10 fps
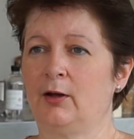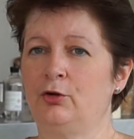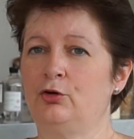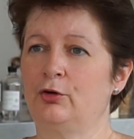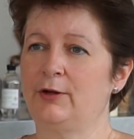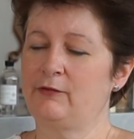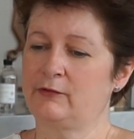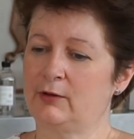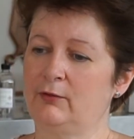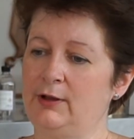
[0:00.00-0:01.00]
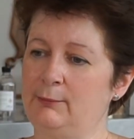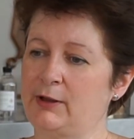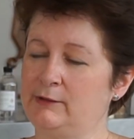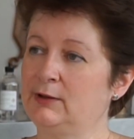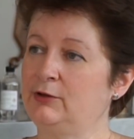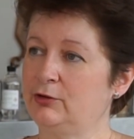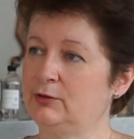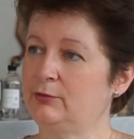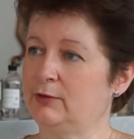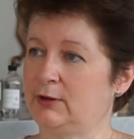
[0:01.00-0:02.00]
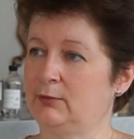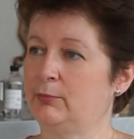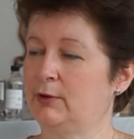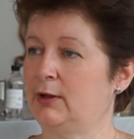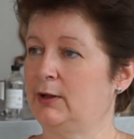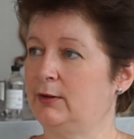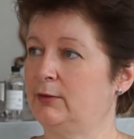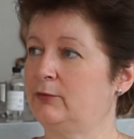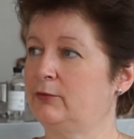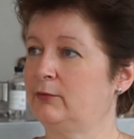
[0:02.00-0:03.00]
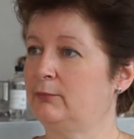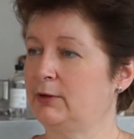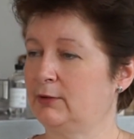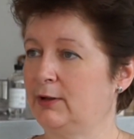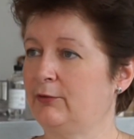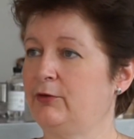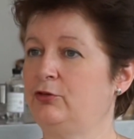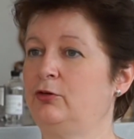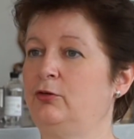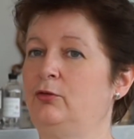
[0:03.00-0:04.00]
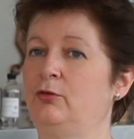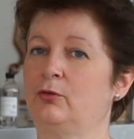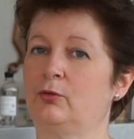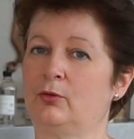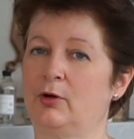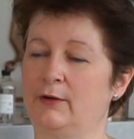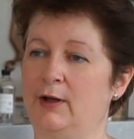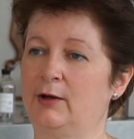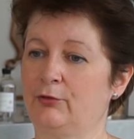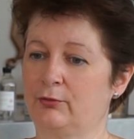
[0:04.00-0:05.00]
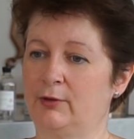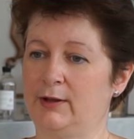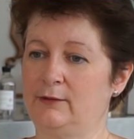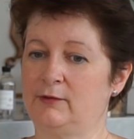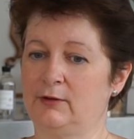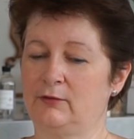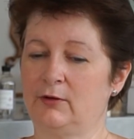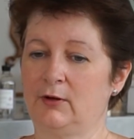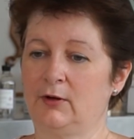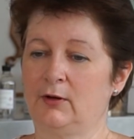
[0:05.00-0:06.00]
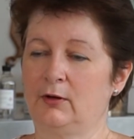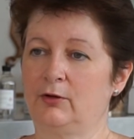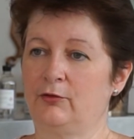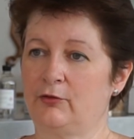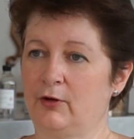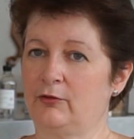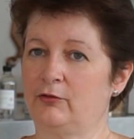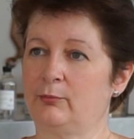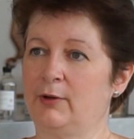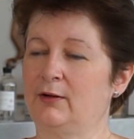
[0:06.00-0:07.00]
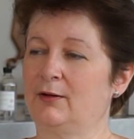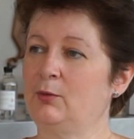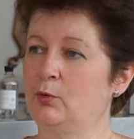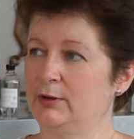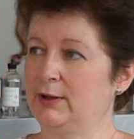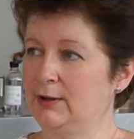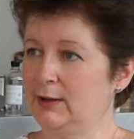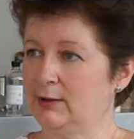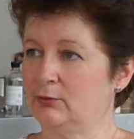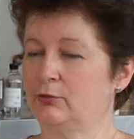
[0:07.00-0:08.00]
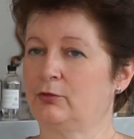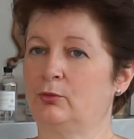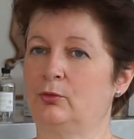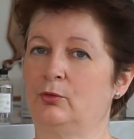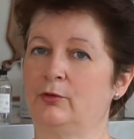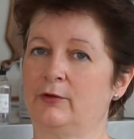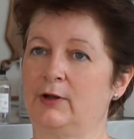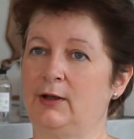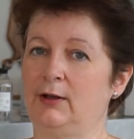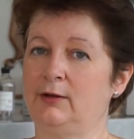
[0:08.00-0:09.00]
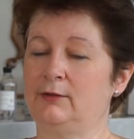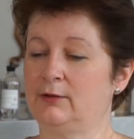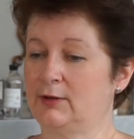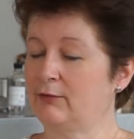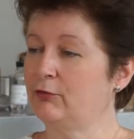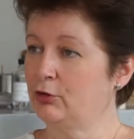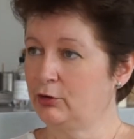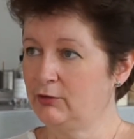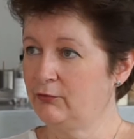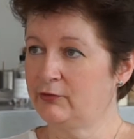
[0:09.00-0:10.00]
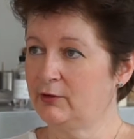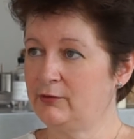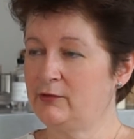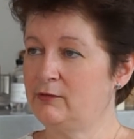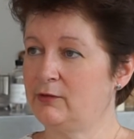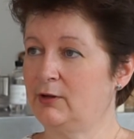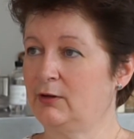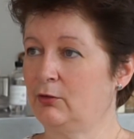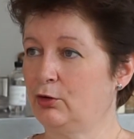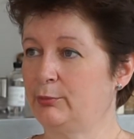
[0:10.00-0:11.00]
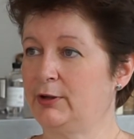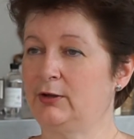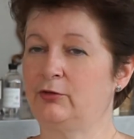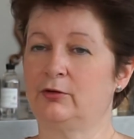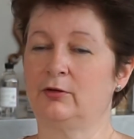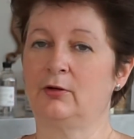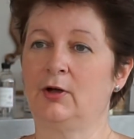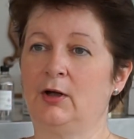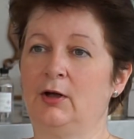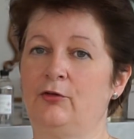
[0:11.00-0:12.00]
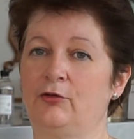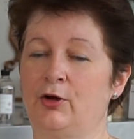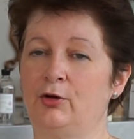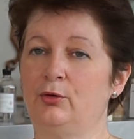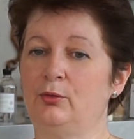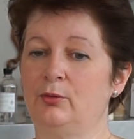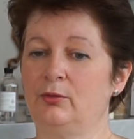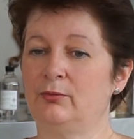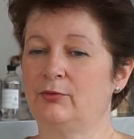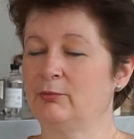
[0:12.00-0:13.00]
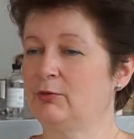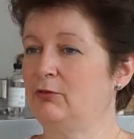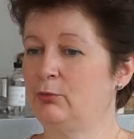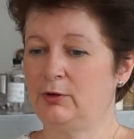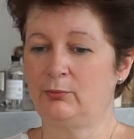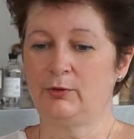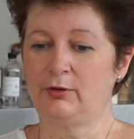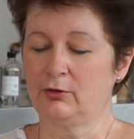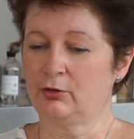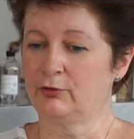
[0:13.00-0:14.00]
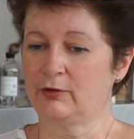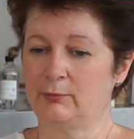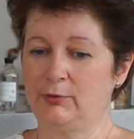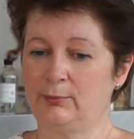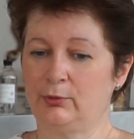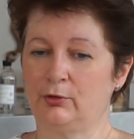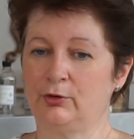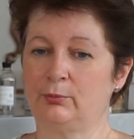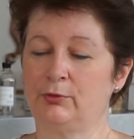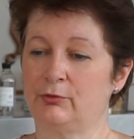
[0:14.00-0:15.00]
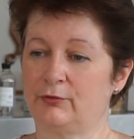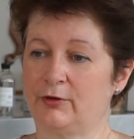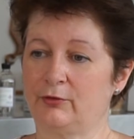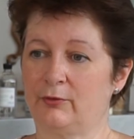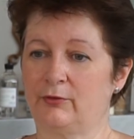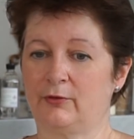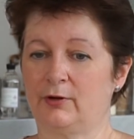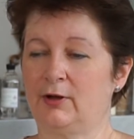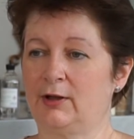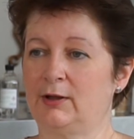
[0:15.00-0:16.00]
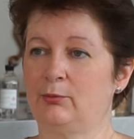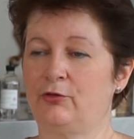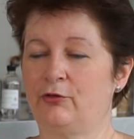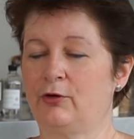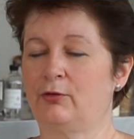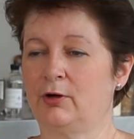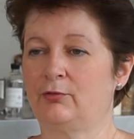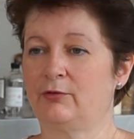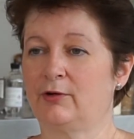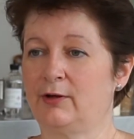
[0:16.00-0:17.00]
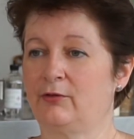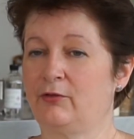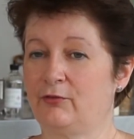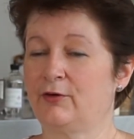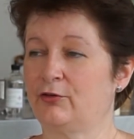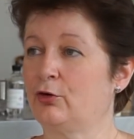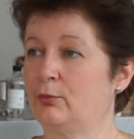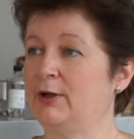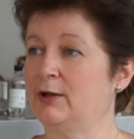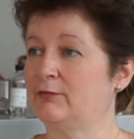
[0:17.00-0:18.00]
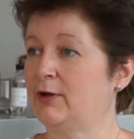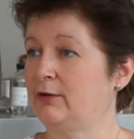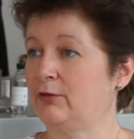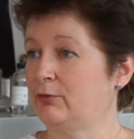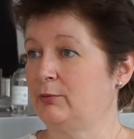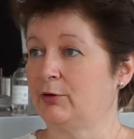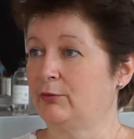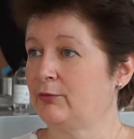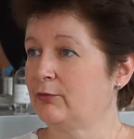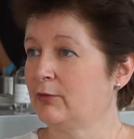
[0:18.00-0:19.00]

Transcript: not necessarily medically shielding, but had mental health issues or other health-related concerns that meant that they weren't getting out, or that they didn't have the cooking facilities in their accommodation. So sometimes we'd contact people who'd been referred to us, and they were just so grateful. It's like, this is the first hot meal I've had in 3 months.